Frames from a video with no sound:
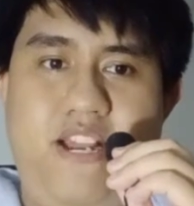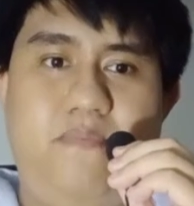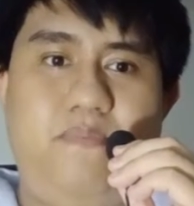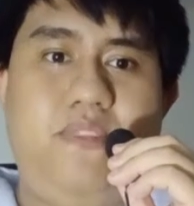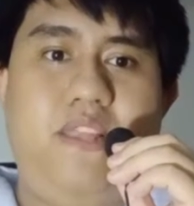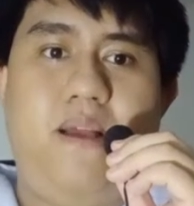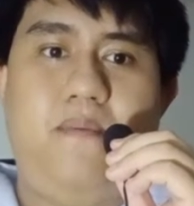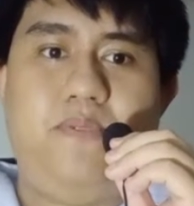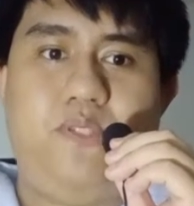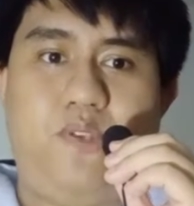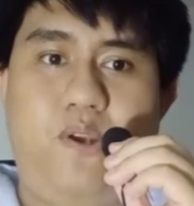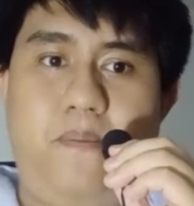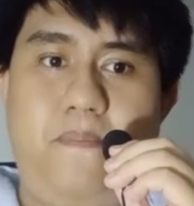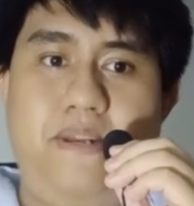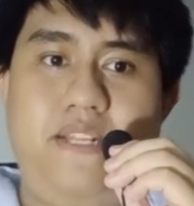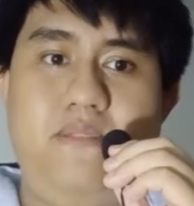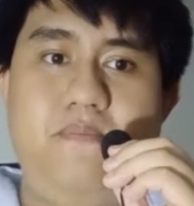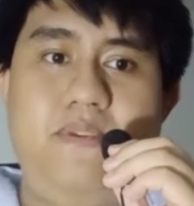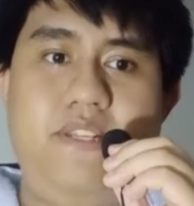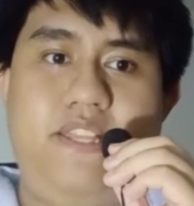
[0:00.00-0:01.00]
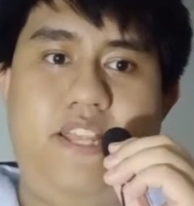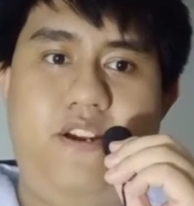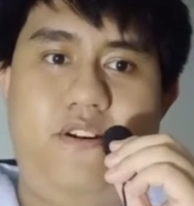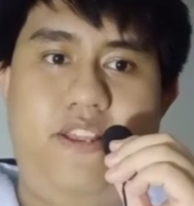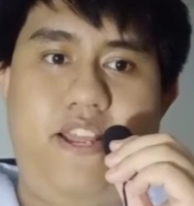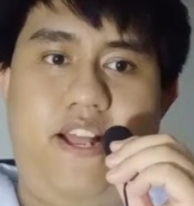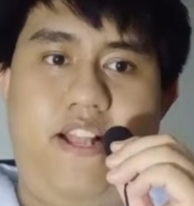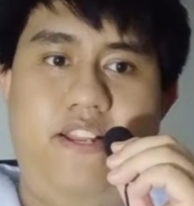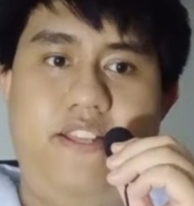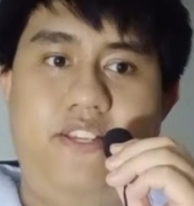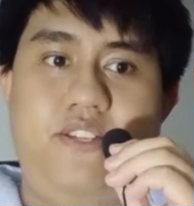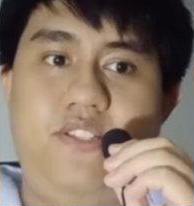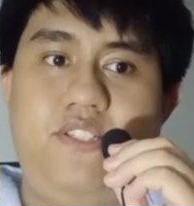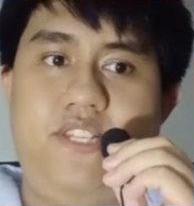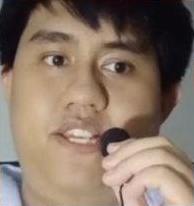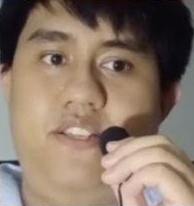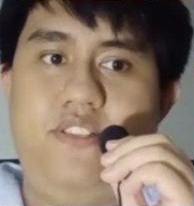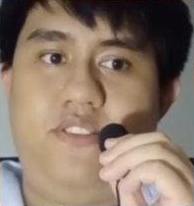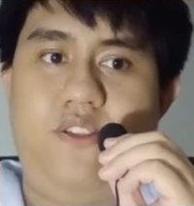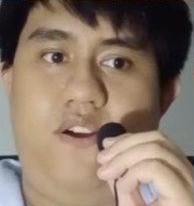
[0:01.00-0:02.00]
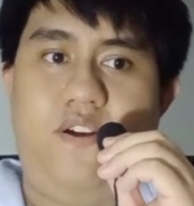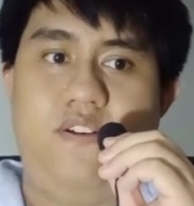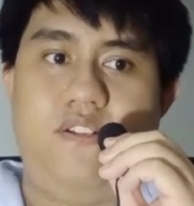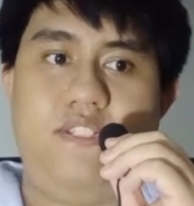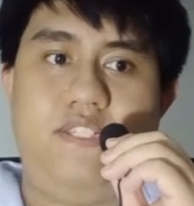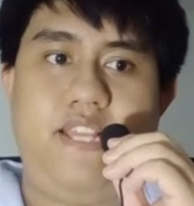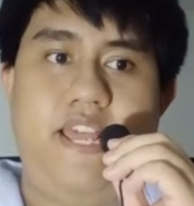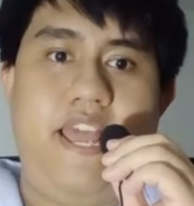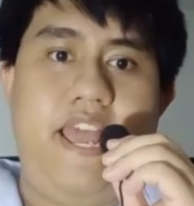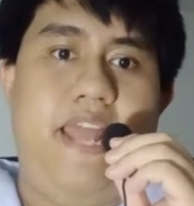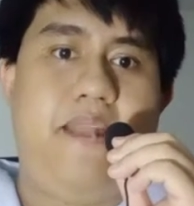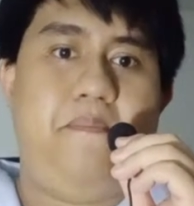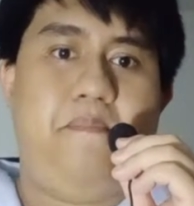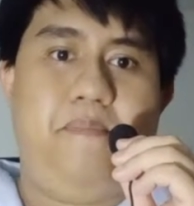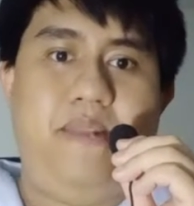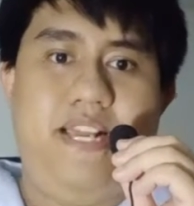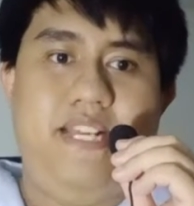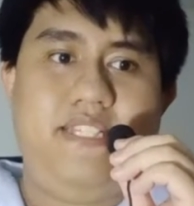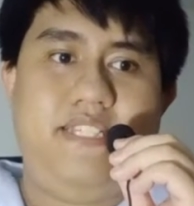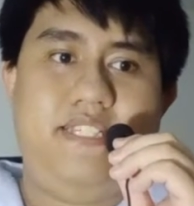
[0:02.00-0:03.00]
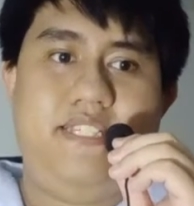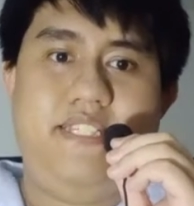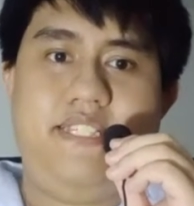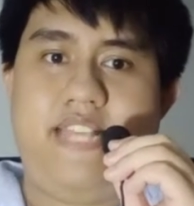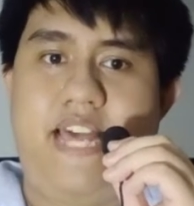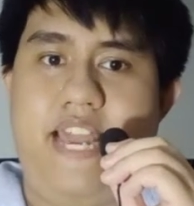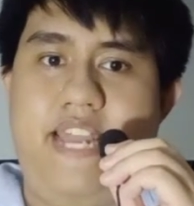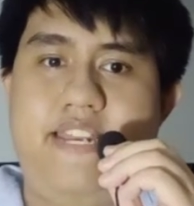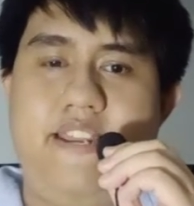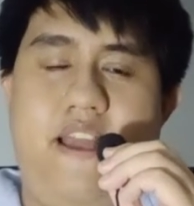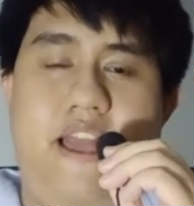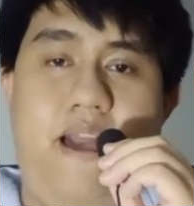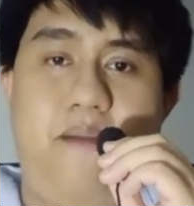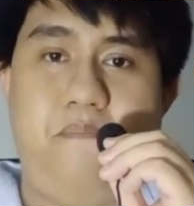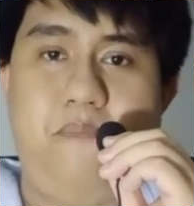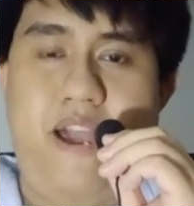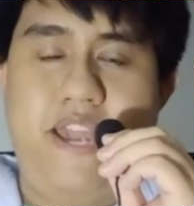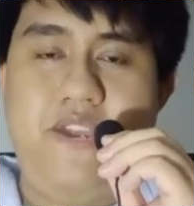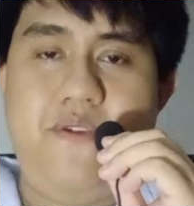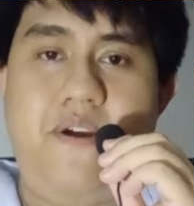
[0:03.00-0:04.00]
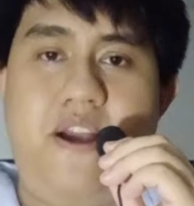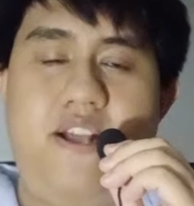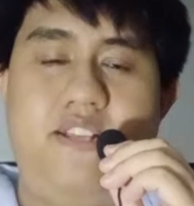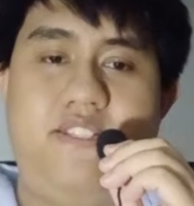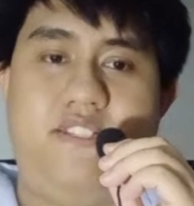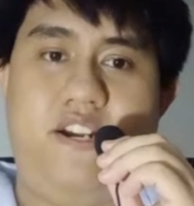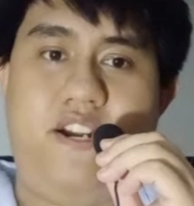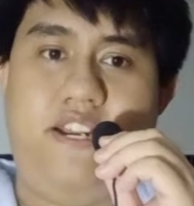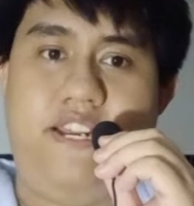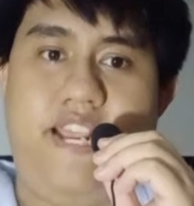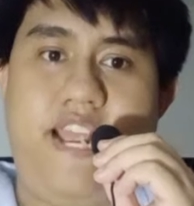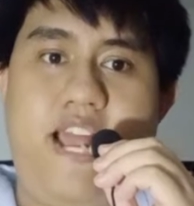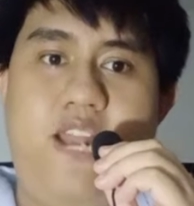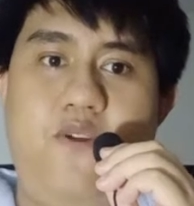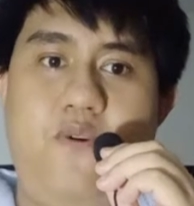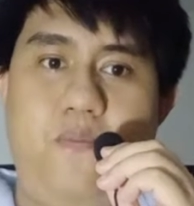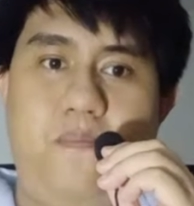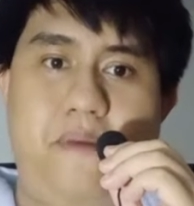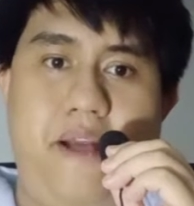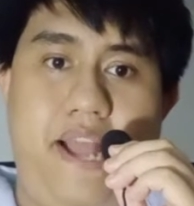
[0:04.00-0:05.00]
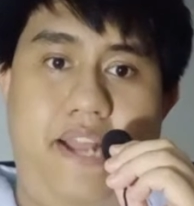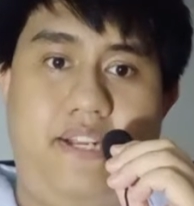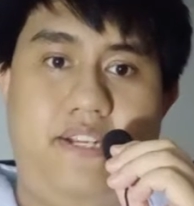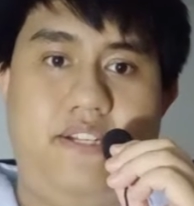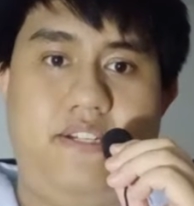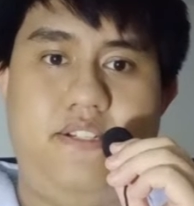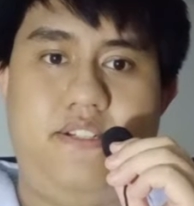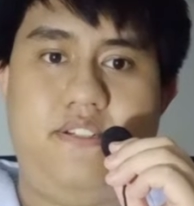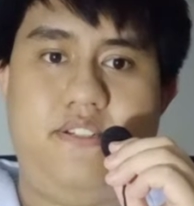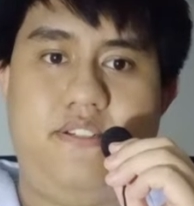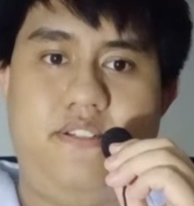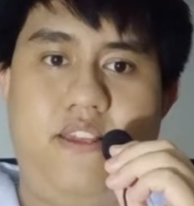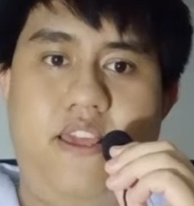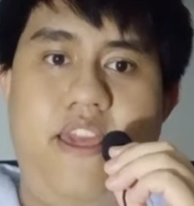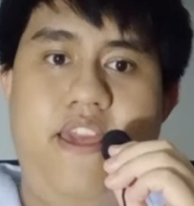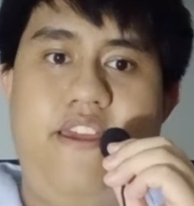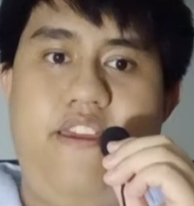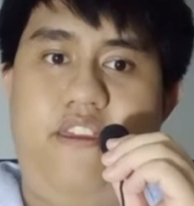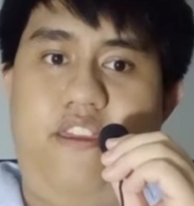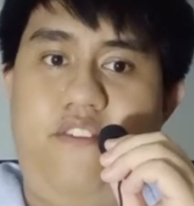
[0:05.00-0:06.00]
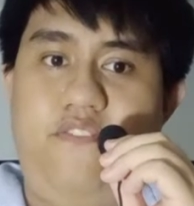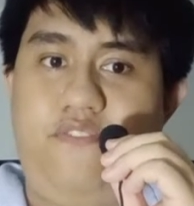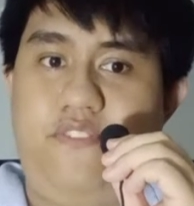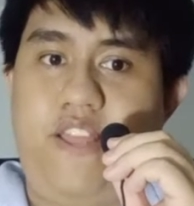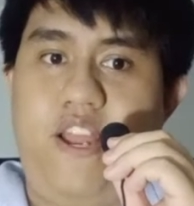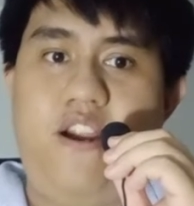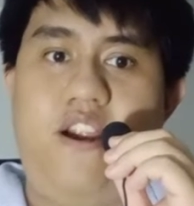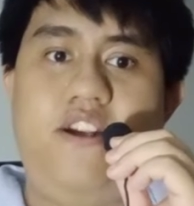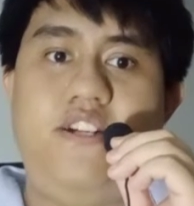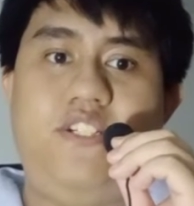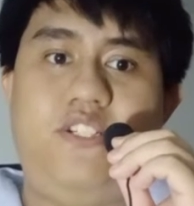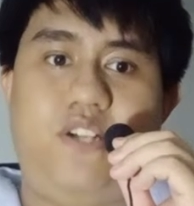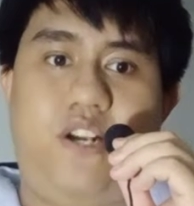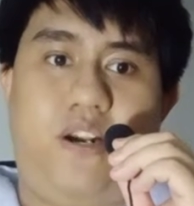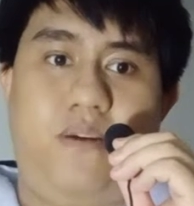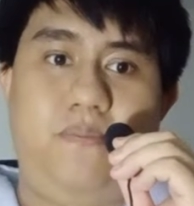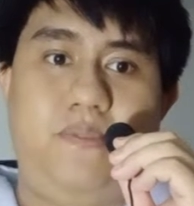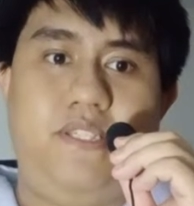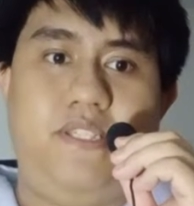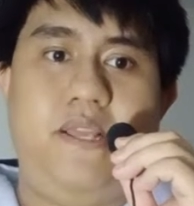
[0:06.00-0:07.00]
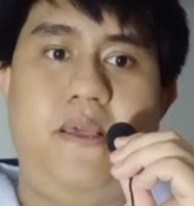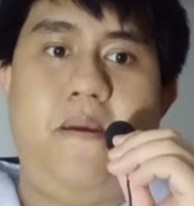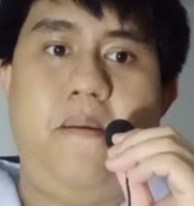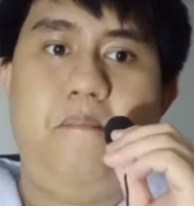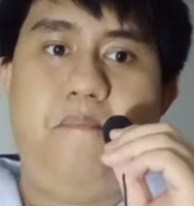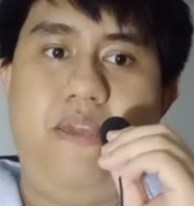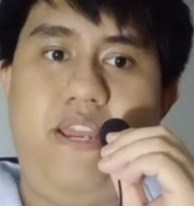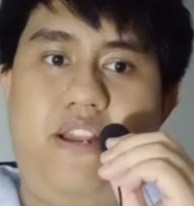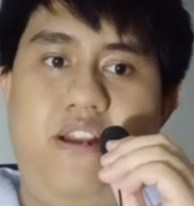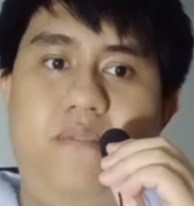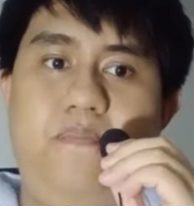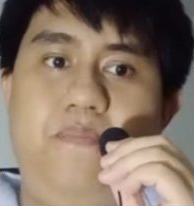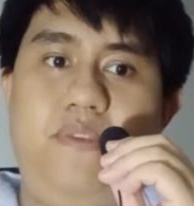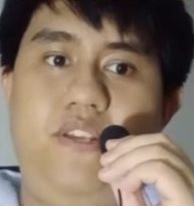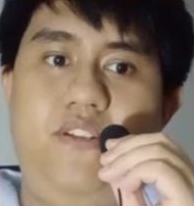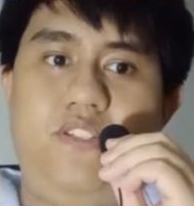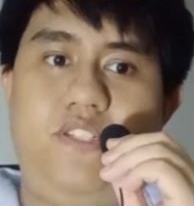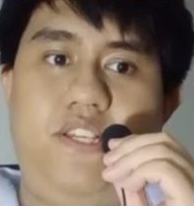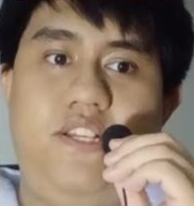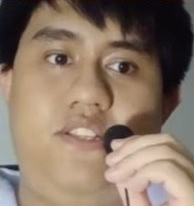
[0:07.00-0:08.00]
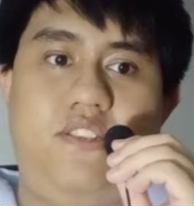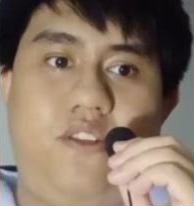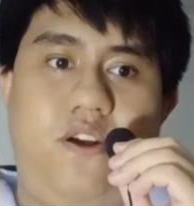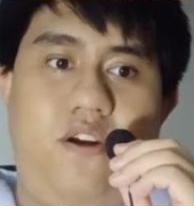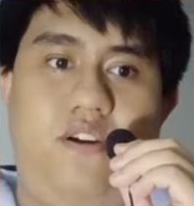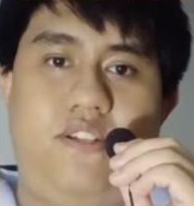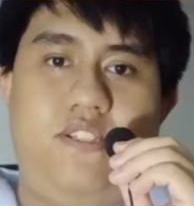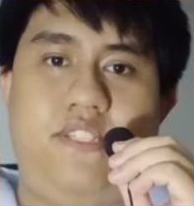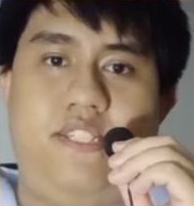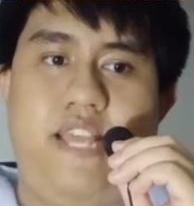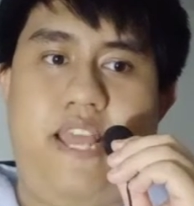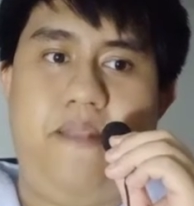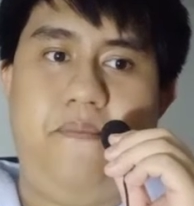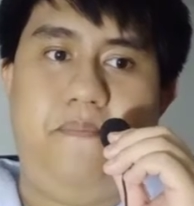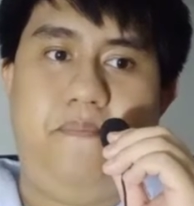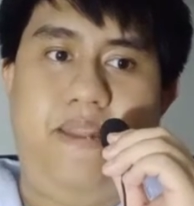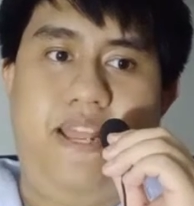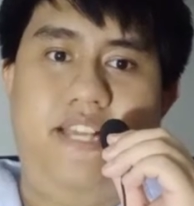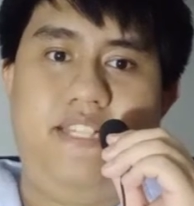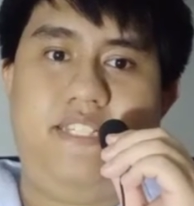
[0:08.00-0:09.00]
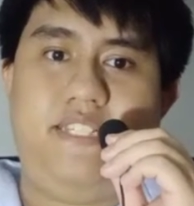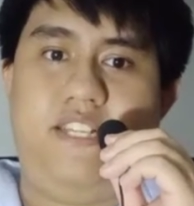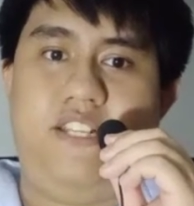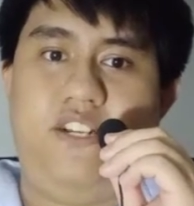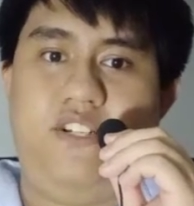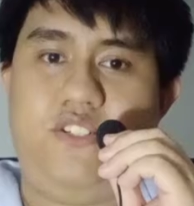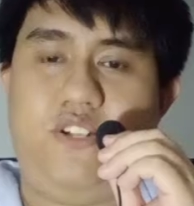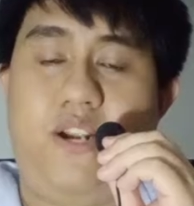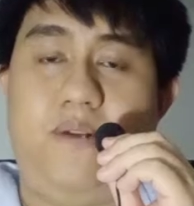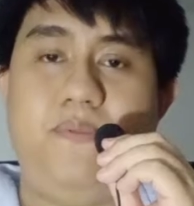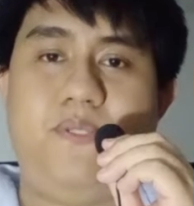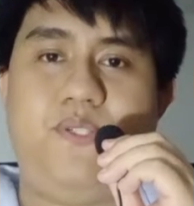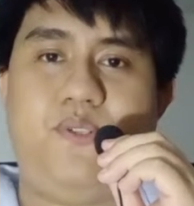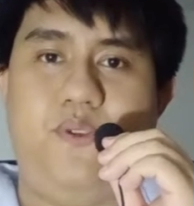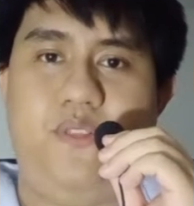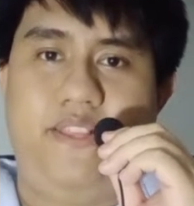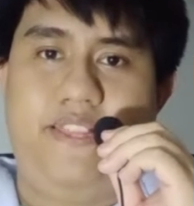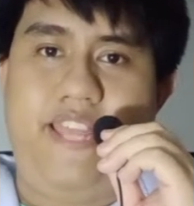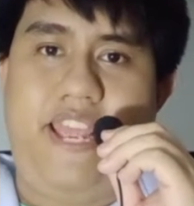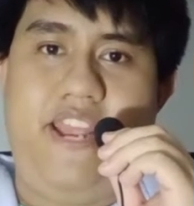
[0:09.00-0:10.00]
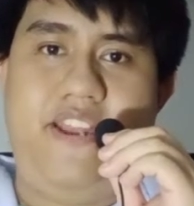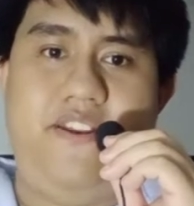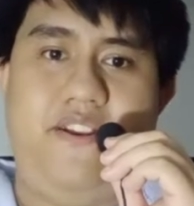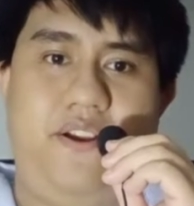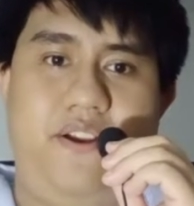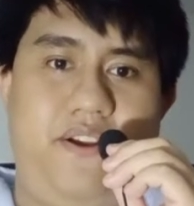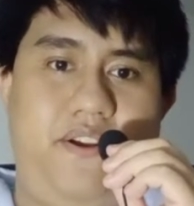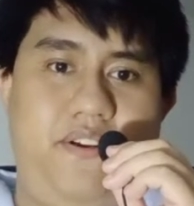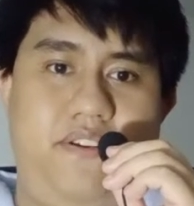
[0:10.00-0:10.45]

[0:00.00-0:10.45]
up the absorbent material using tongs and place inside a biohazard yellow bag. If there are sharps, pick up using tongs and place in a sharps container.